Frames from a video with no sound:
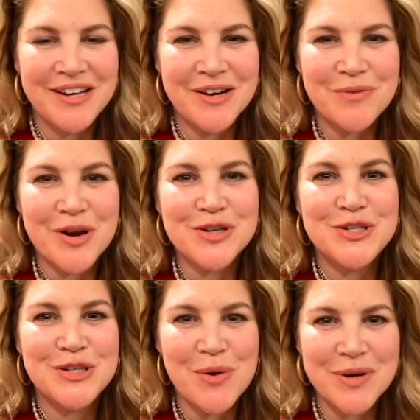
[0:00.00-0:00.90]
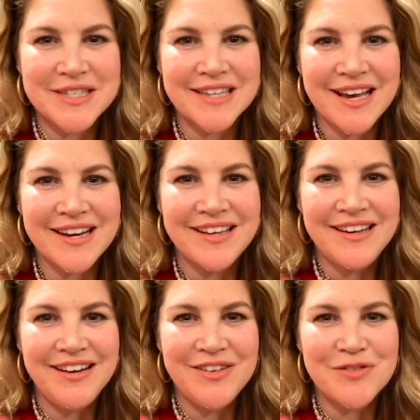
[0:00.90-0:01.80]
We are so excited
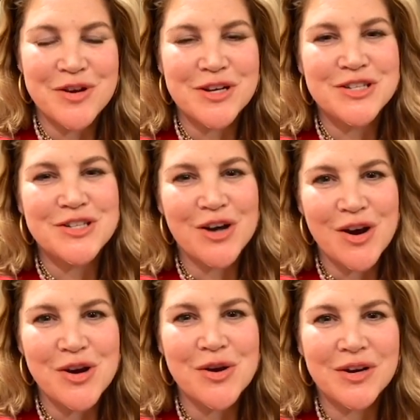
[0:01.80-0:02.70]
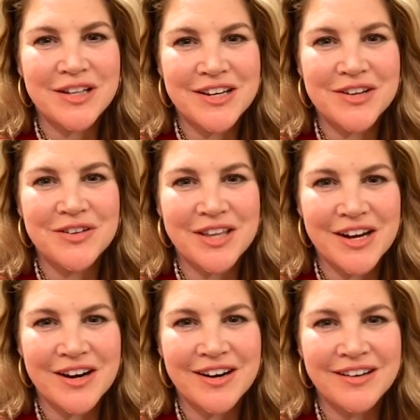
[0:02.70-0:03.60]
for you to start your clinical
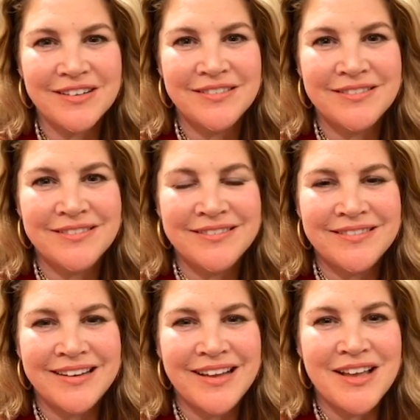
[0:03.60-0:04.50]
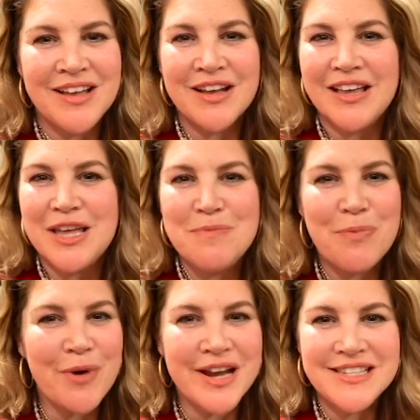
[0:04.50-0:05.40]
year.
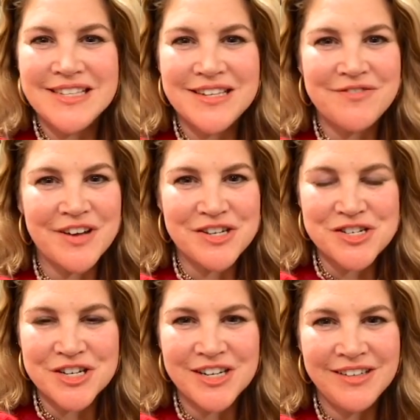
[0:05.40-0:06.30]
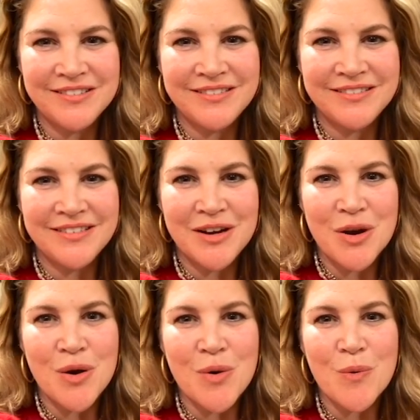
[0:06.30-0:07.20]
Embrace this adventure.
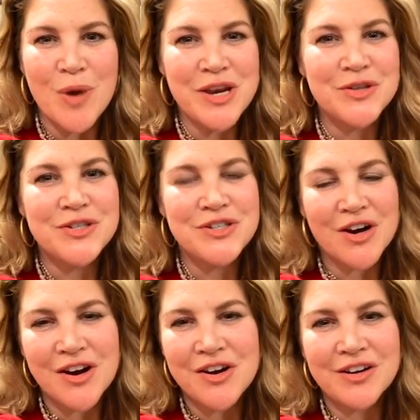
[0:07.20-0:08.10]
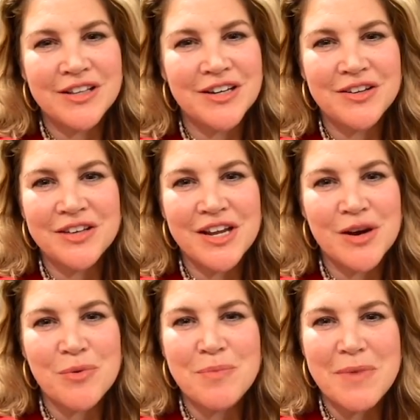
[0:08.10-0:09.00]
When you start your clinical year,
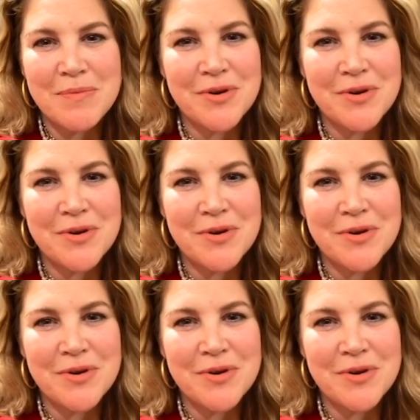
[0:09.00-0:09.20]
remember